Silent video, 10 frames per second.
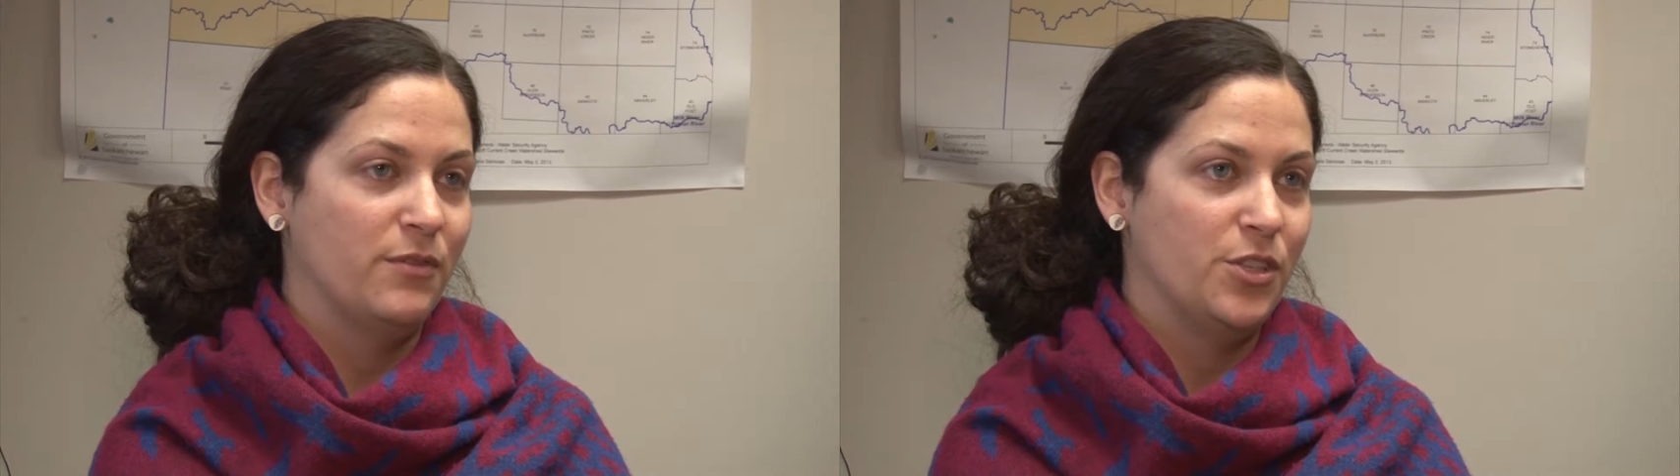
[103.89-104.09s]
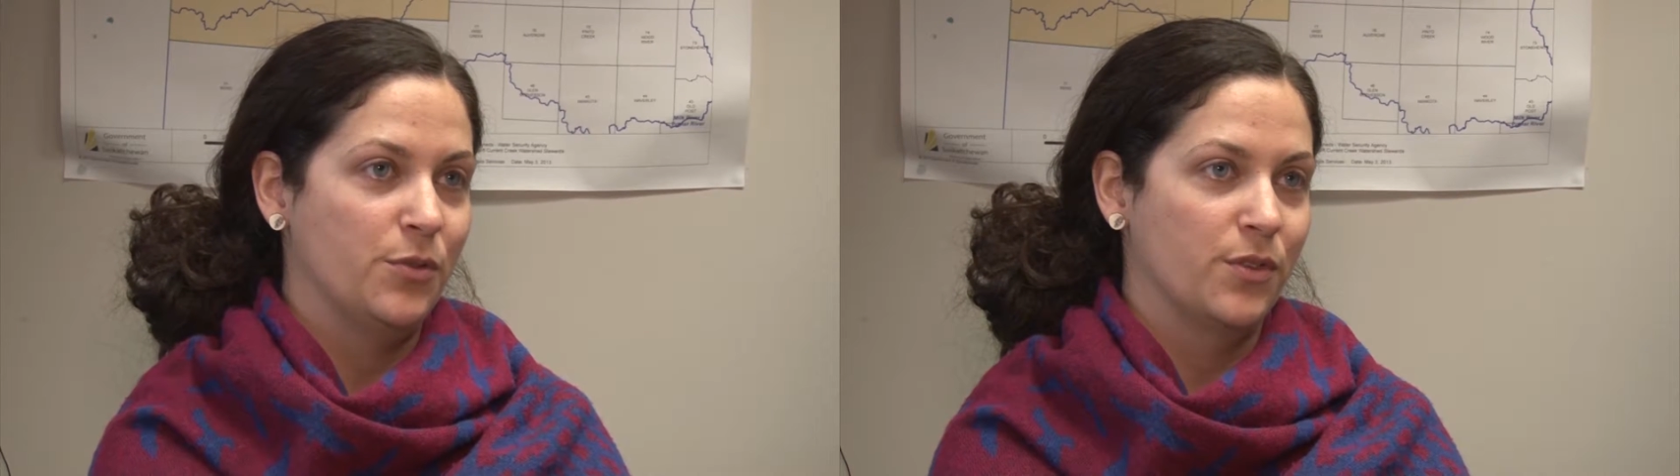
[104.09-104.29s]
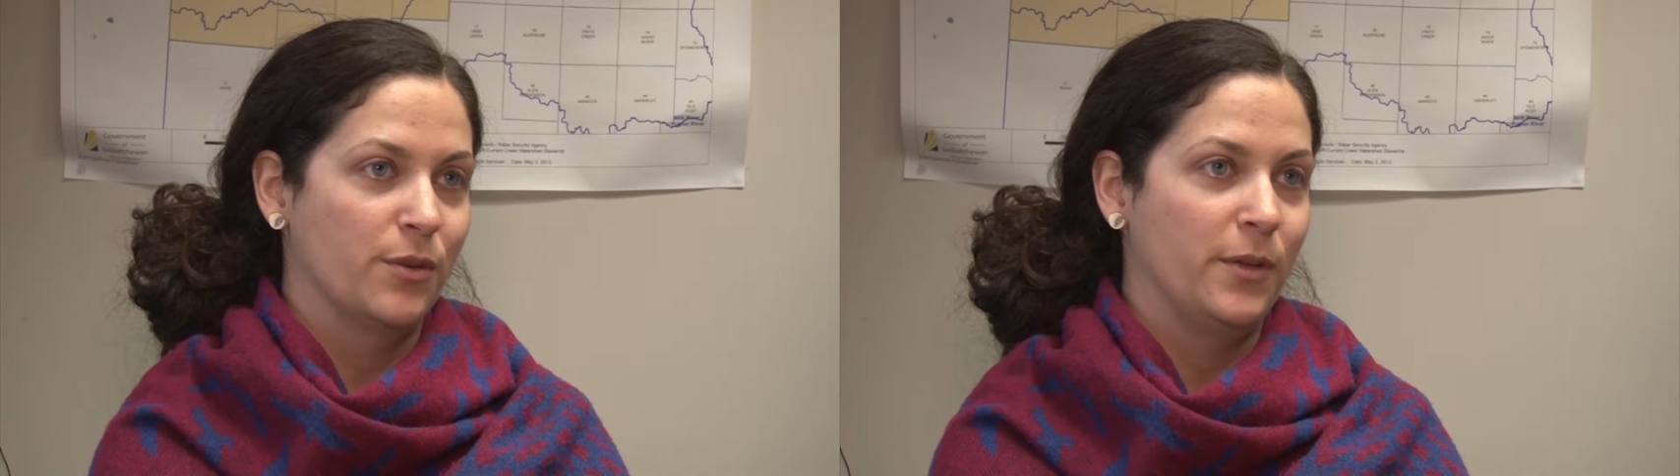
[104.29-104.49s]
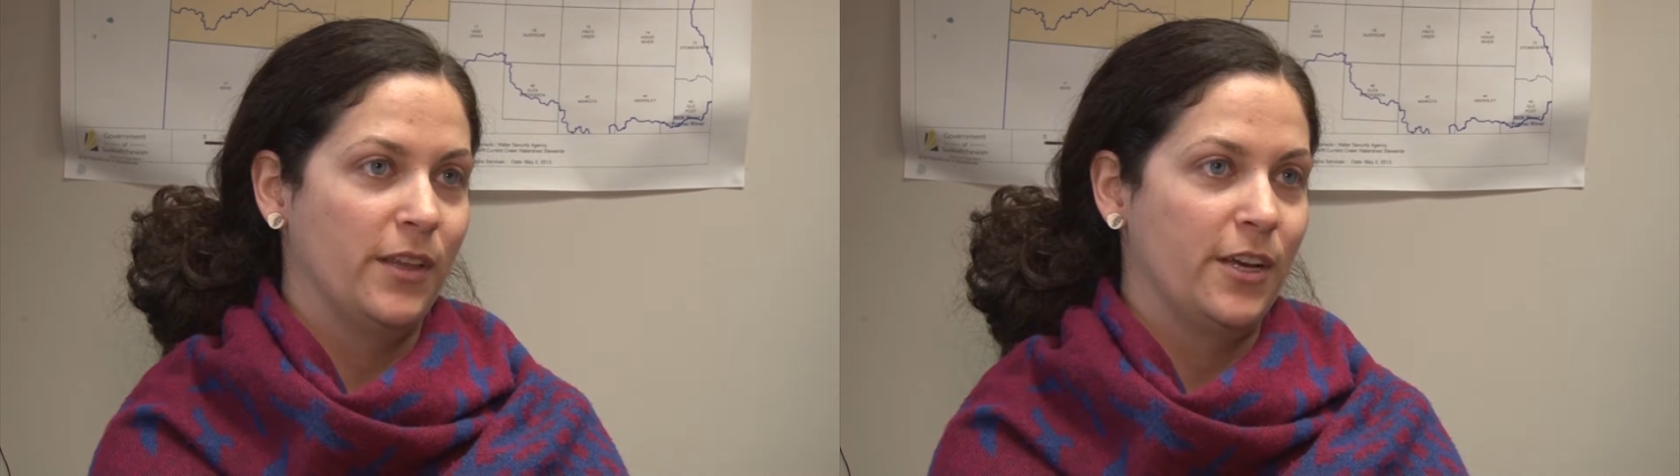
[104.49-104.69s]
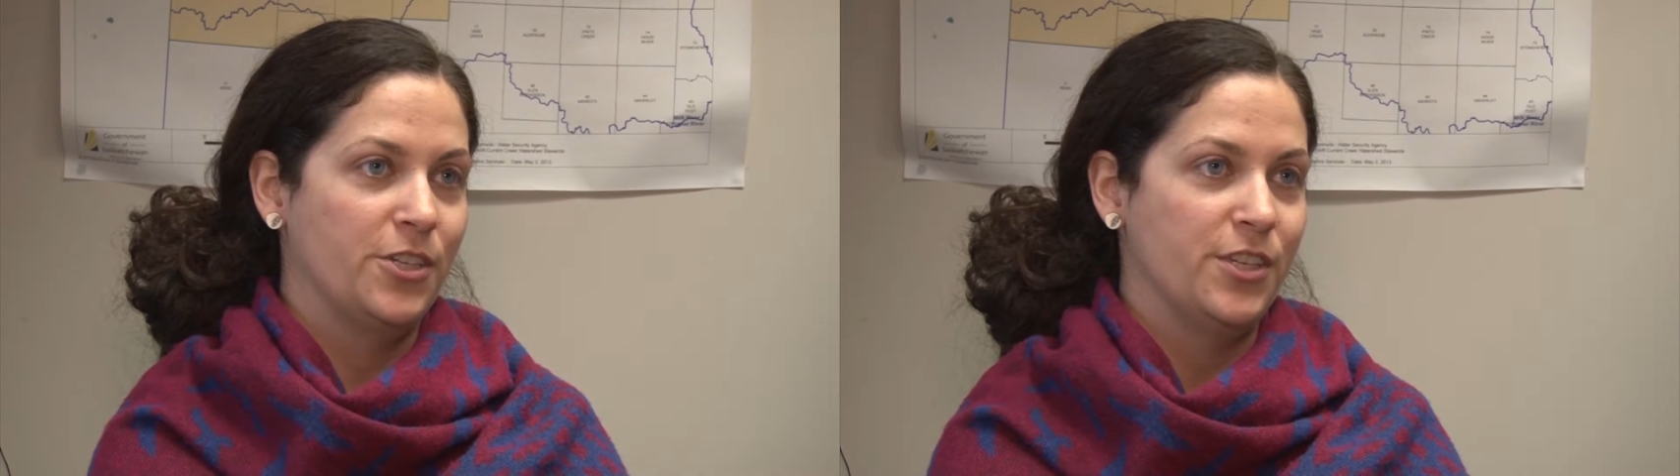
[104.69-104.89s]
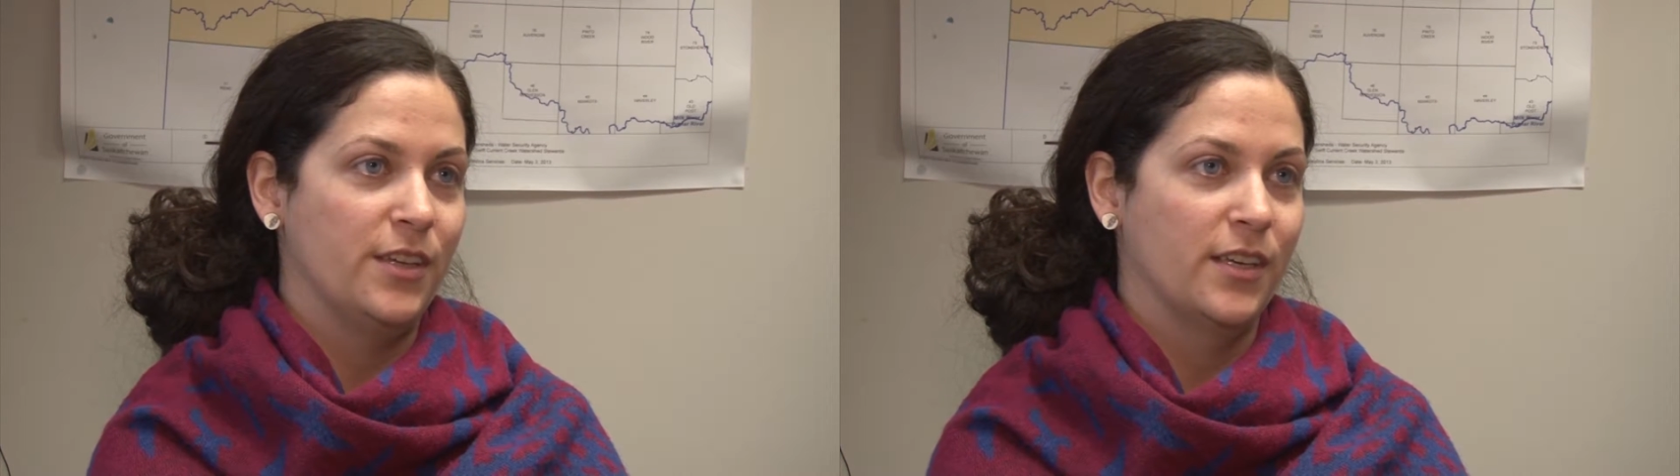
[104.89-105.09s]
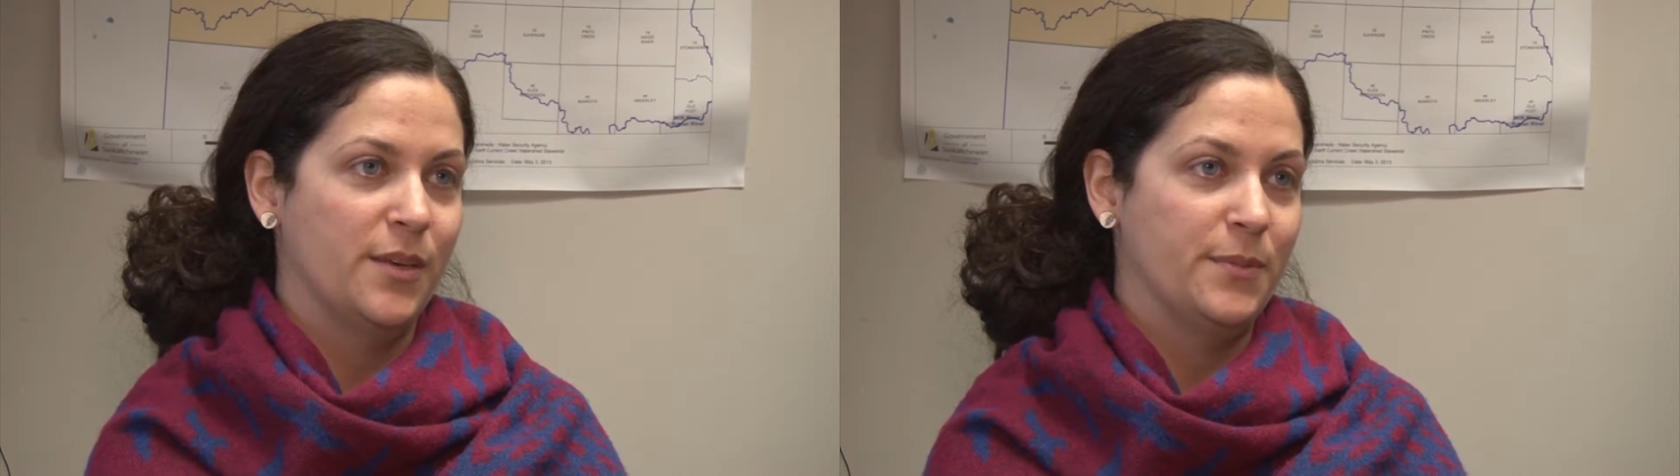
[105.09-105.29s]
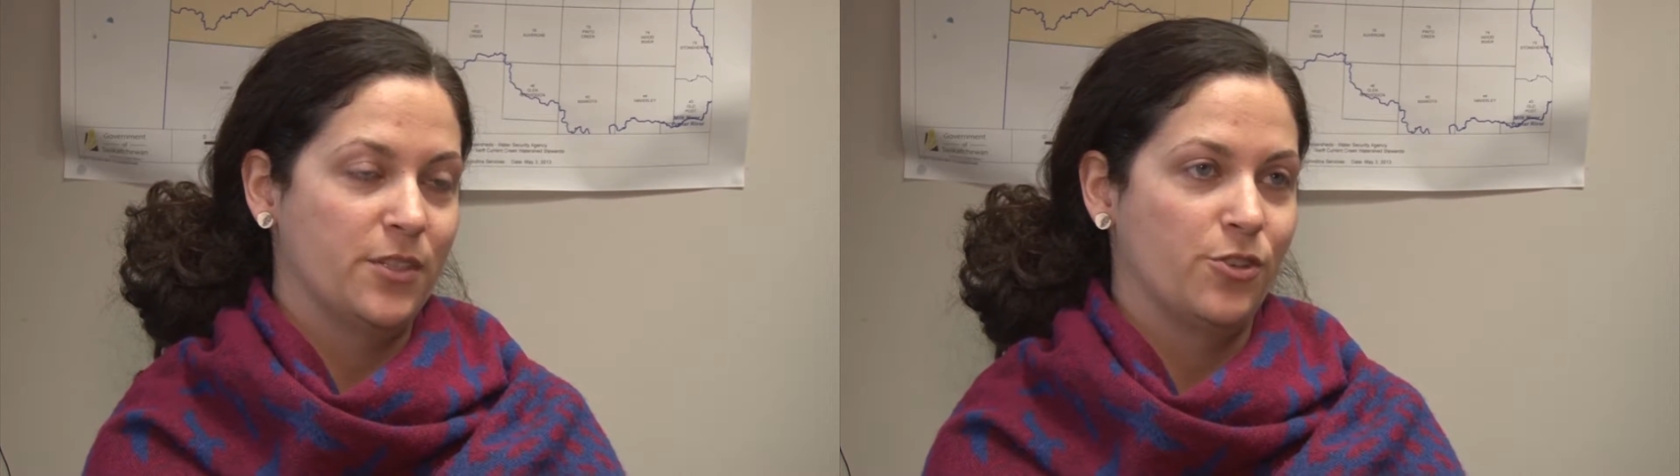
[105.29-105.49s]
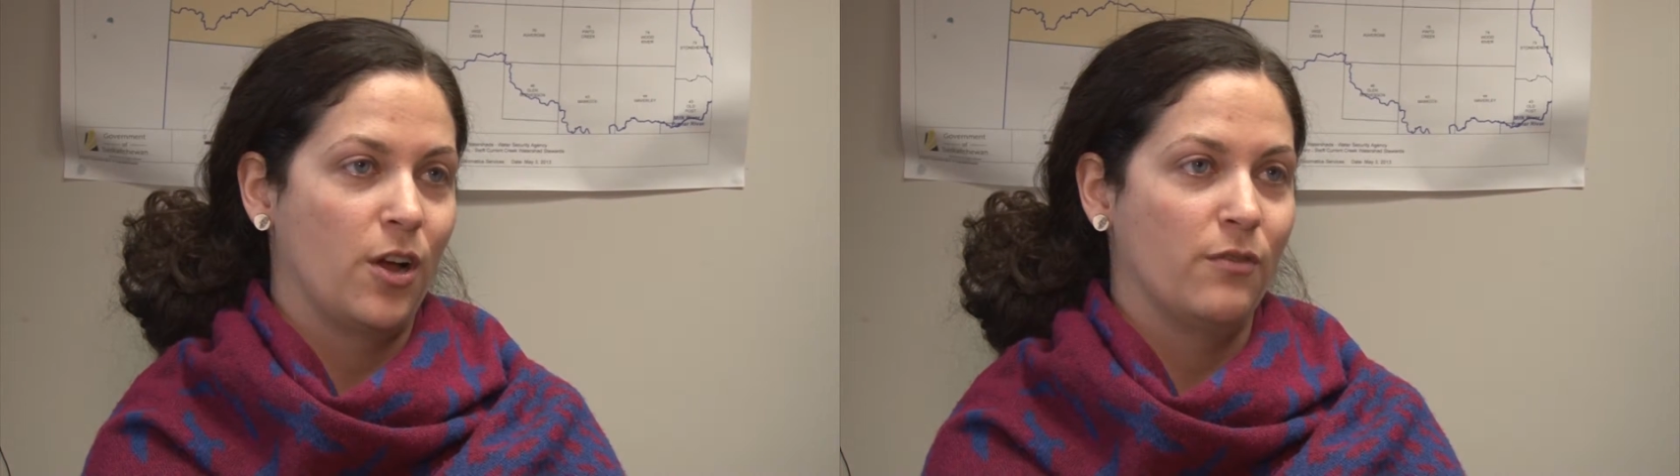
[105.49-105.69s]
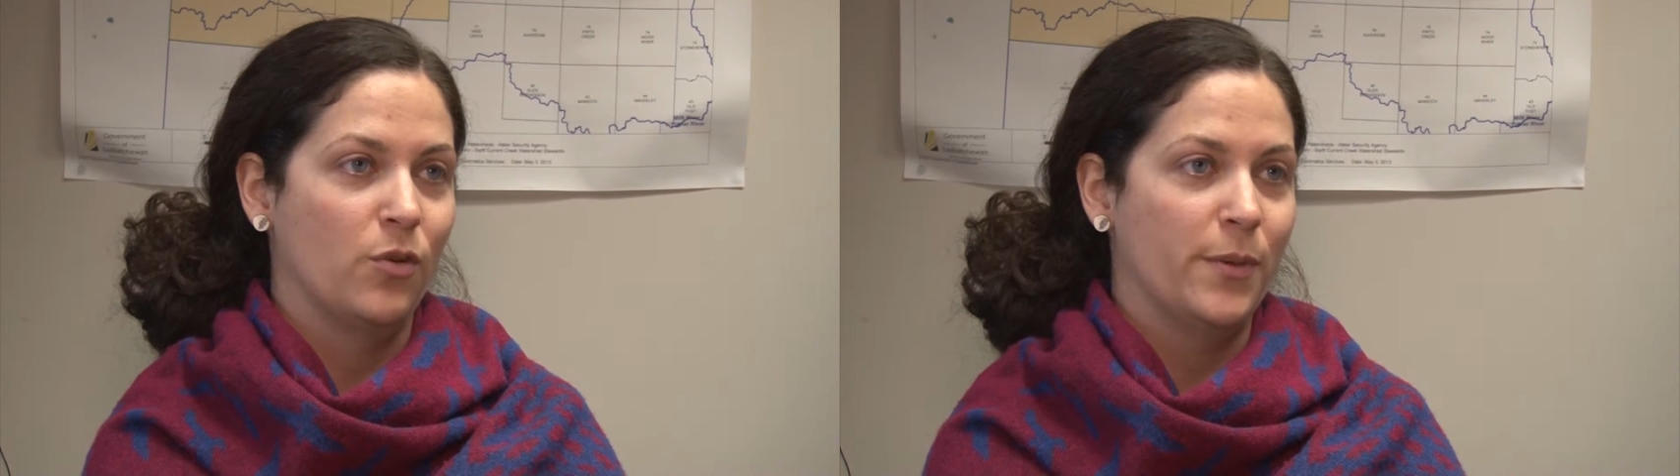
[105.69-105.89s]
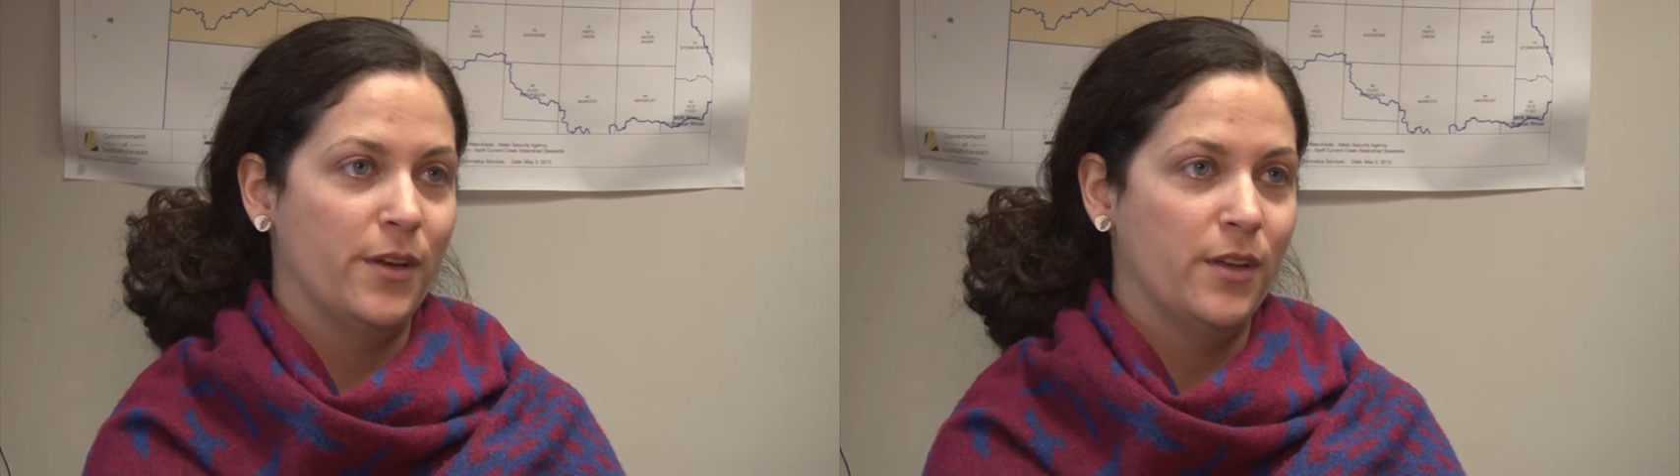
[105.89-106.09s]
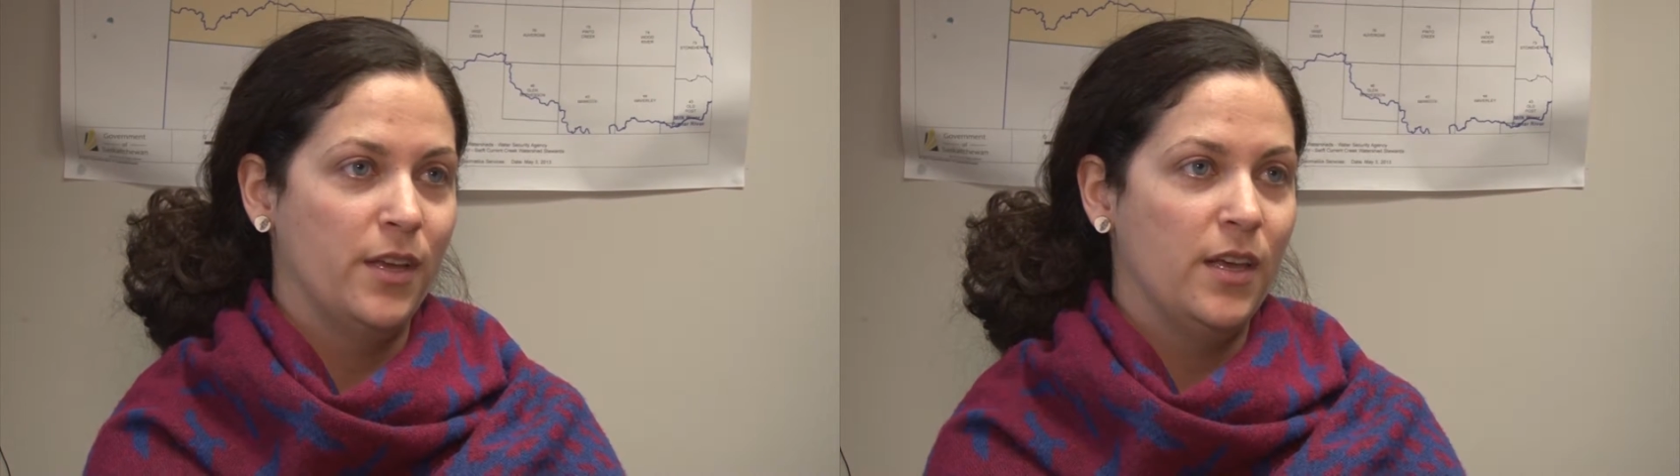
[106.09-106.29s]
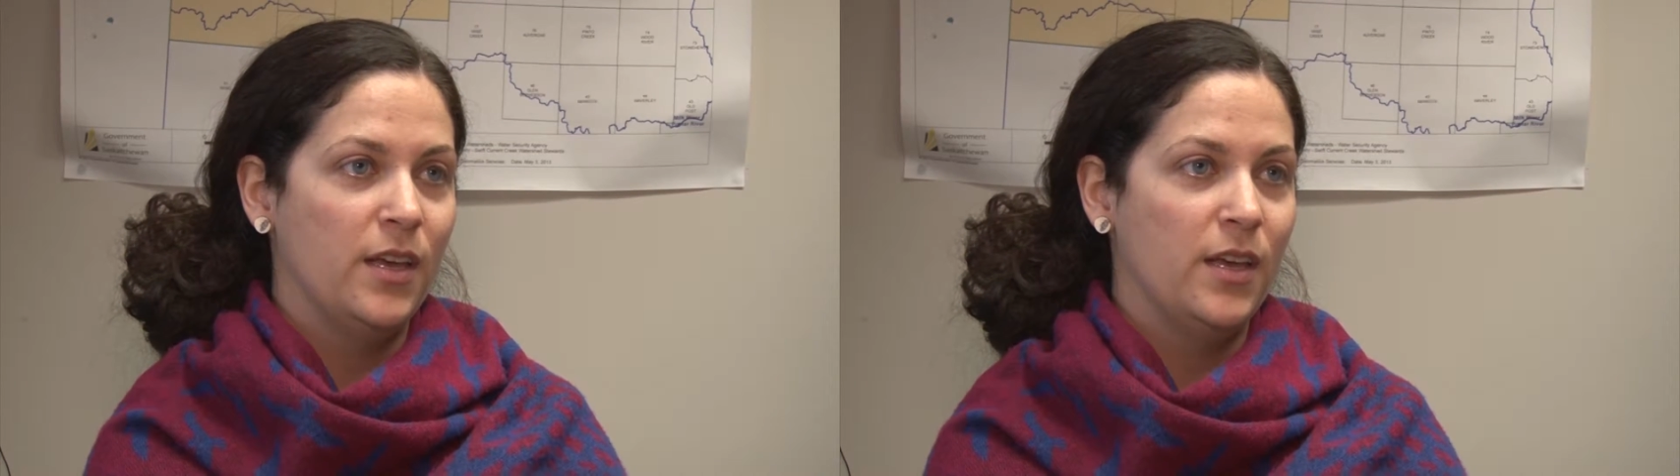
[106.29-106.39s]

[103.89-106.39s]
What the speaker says: geothermal energy that keeps the trough open.